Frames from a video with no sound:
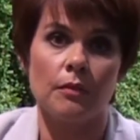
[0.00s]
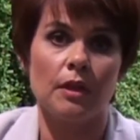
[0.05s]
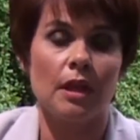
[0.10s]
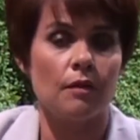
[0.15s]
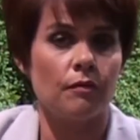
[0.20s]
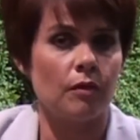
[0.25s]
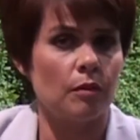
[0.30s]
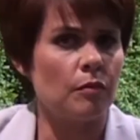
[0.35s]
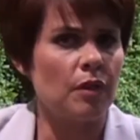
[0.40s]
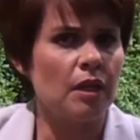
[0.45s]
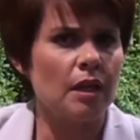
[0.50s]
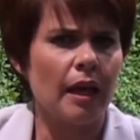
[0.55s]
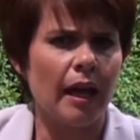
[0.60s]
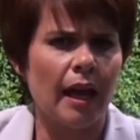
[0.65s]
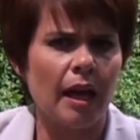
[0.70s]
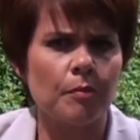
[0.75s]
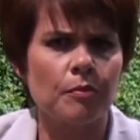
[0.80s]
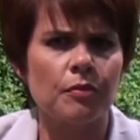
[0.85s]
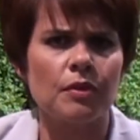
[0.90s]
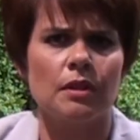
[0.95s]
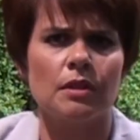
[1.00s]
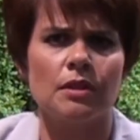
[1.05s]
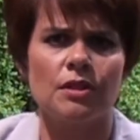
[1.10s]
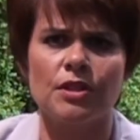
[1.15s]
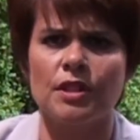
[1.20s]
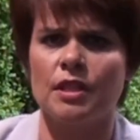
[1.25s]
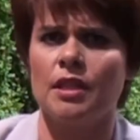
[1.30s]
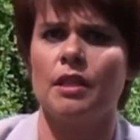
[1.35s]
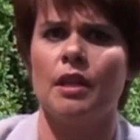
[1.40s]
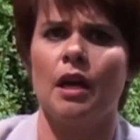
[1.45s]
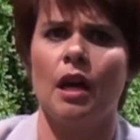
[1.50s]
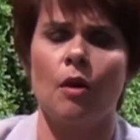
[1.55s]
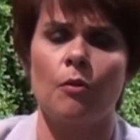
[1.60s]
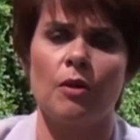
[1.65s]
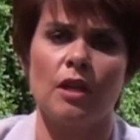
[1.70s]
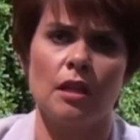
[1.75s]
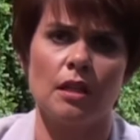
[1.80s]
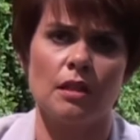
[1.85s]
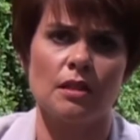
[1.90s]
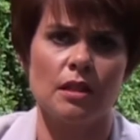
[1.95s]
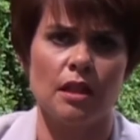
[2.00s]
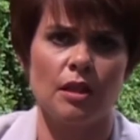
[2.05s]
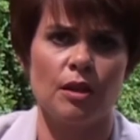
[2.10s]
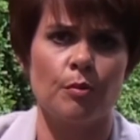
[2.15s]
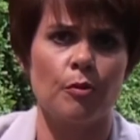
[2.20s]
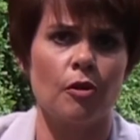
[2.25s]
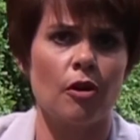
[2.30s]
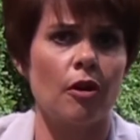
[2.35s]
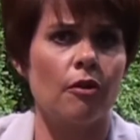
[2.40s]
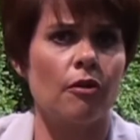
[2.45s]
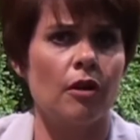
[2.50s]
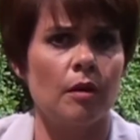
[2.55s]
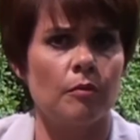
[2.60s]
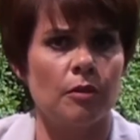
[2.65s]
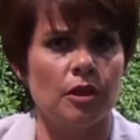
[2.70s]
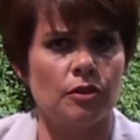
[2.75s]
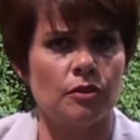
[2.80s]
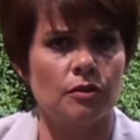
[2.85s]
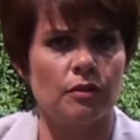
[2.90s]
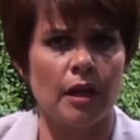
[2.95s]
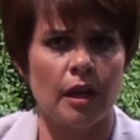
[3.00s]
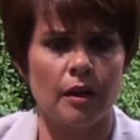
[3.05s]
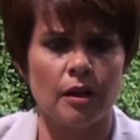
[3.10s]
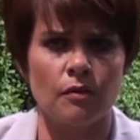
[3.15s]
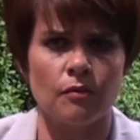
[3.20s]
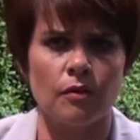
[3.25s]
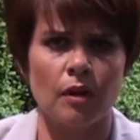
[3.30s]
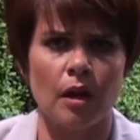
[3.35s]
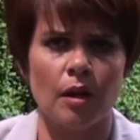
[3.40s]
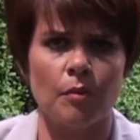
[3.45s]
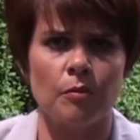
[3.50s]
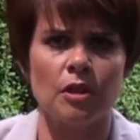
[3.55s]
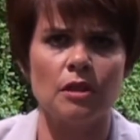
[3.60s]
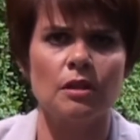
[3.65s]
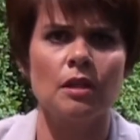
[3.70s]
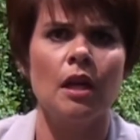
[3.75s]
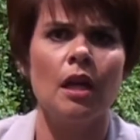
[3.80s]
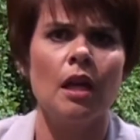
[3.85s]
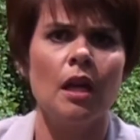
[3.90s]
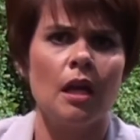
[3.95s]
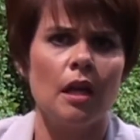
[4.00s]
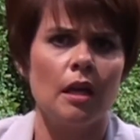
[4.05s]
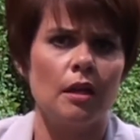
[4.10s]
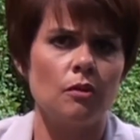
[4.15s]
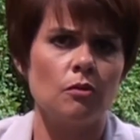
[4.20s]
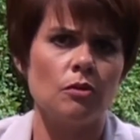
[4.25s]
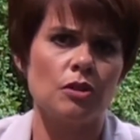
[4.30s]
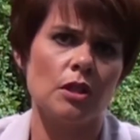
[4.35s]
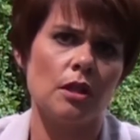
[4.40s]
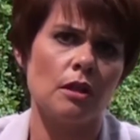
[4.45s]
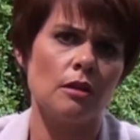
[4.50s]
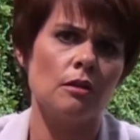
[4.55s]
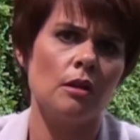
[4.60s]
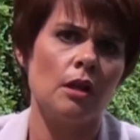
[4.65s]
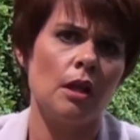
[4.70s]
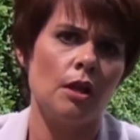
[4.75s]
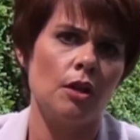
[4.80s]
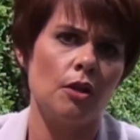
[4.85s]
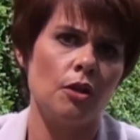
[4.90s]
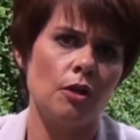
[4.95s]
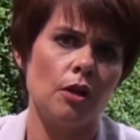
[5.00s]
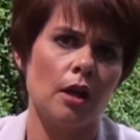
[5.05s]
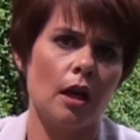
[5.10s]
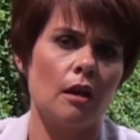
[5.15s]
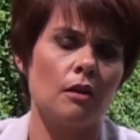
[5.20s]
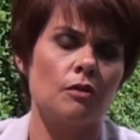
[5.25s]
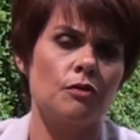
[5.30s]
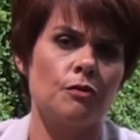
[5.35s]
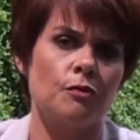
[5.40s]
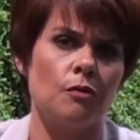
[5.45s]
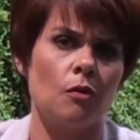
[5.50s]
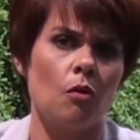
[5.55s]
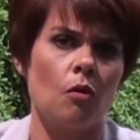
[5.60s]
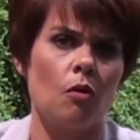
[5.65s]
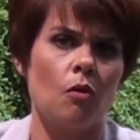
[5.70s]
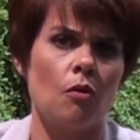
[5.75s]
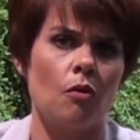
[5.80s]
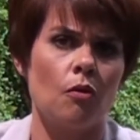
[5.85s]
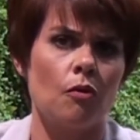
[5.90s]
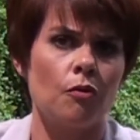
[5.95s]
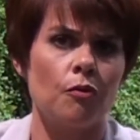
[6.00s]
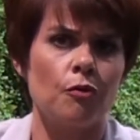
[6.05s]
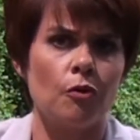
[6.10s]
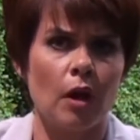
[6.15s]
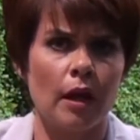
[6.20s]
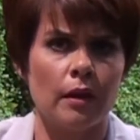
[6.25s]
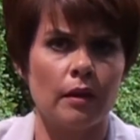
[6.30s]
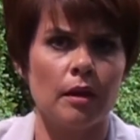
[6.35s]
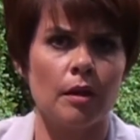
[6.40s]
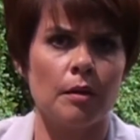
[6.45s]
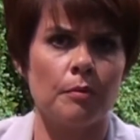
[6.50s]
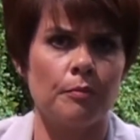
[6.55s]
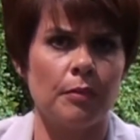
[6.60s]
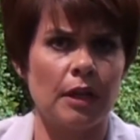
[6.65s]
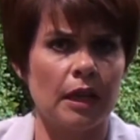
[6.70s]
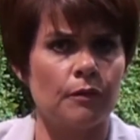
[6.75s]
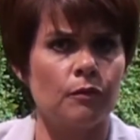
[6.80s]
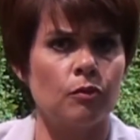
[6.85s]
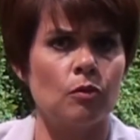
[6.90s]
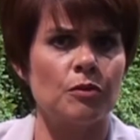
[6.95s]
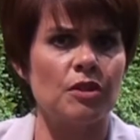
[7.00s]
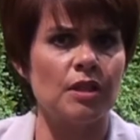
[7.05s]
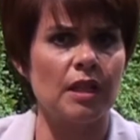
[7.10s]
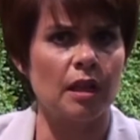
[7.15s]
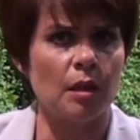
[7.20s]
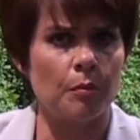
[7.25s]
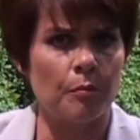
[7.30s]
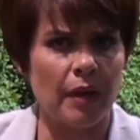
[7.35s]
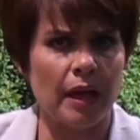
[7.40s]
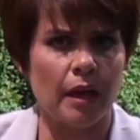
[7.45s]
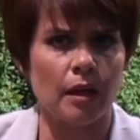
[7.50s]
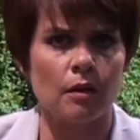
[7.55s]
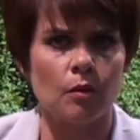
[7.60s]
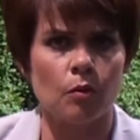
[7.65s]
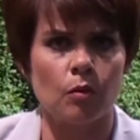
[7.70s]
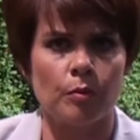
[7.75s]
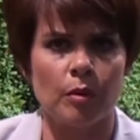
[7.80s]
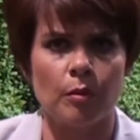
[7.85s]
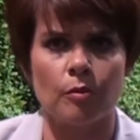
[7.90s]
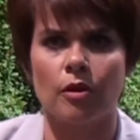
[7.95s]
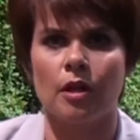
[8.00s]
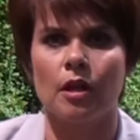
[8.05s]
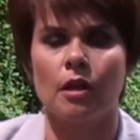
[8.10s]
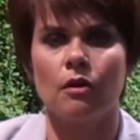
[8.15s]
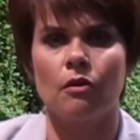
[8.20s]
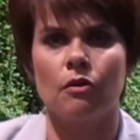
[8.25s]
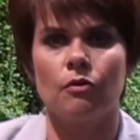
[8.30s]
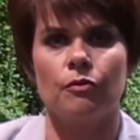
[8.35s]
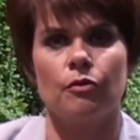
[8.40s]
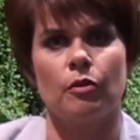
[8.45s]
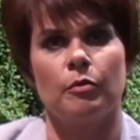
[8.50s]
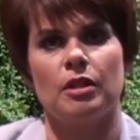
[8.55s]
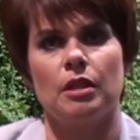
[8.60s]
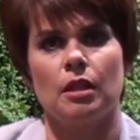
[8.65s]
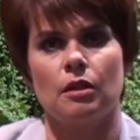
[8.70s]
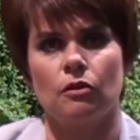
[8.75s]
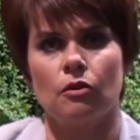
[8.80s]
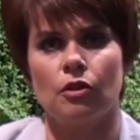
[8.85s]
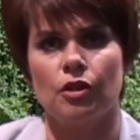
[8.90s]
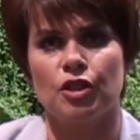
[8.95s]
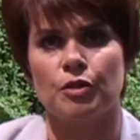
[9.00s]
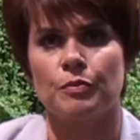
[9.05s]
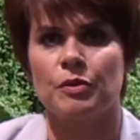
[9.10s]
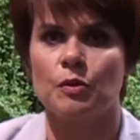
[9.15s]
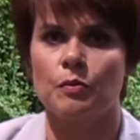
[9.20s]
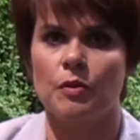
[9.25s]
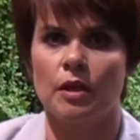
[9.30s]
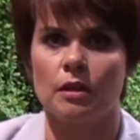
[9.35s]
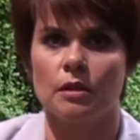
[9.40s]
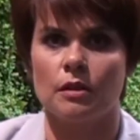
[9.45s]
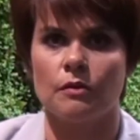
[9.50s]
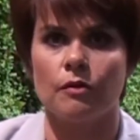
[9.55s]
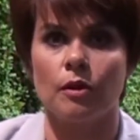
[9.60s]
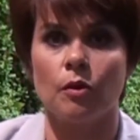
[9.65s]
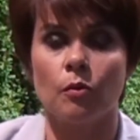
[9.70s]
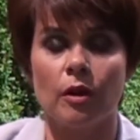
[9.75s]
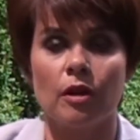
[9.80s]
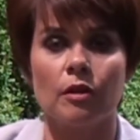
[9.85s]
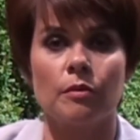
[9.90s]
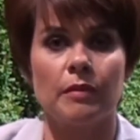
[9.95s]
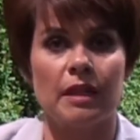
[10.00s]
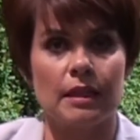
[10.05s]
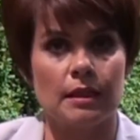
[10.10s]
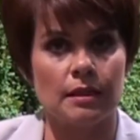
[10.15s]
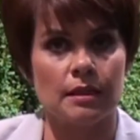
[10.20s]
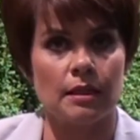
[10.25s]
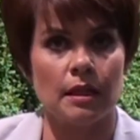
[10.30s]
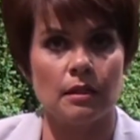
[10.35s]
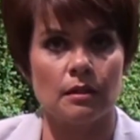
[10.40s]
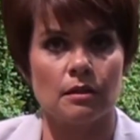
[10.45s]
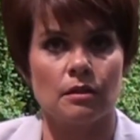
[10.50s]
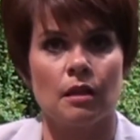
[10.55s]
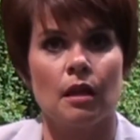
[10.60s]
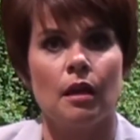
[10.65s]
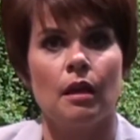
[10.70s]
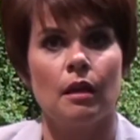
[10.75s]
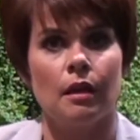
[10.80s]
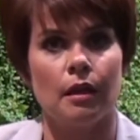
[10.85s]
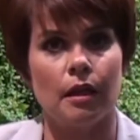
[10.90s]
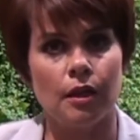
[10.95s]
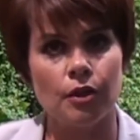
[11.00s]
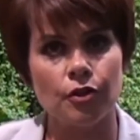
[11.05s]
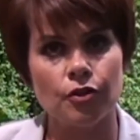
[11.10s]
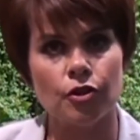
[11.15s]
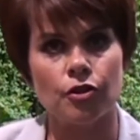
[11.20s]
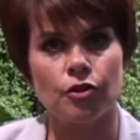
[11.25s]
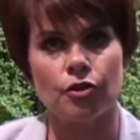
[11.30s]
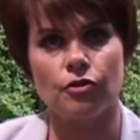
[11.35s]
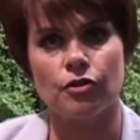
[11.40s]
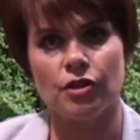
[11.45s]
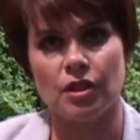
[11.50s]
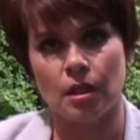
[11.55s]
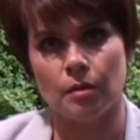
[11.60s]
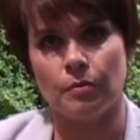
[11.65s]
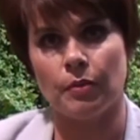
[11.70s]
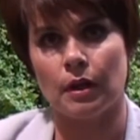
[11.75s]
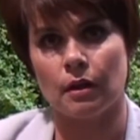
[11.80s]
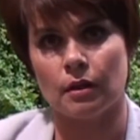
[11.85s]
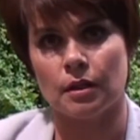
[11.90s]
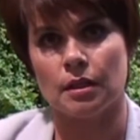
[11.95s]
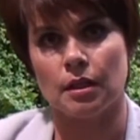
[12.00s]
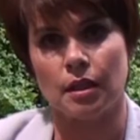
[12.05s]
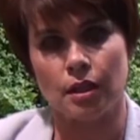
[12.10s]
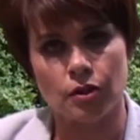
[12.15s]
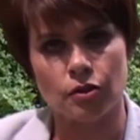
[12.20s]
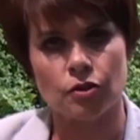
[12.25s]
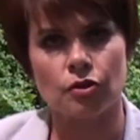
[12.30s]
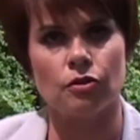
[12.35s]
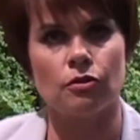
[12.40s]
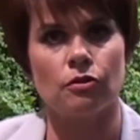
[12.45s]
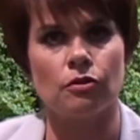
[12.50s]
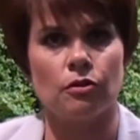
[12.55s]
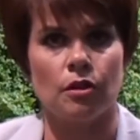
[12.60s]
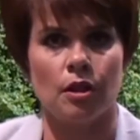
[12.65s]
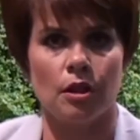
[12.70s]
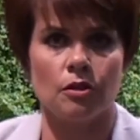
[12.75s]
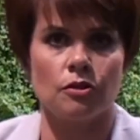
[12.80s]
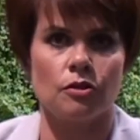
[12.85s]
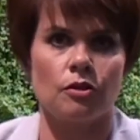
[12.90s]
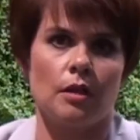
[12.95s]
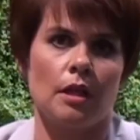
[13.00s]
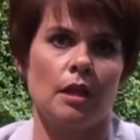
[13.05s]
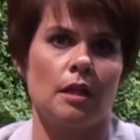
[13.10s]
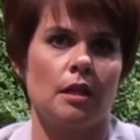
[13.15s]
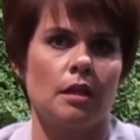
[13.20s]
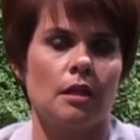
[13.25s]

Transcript: the FNB app and see how we can extend the program into that environment, and also look out for other platforms that the bank will be bringing on from a technology perspective, and where it makes sense, introduce eBucks into that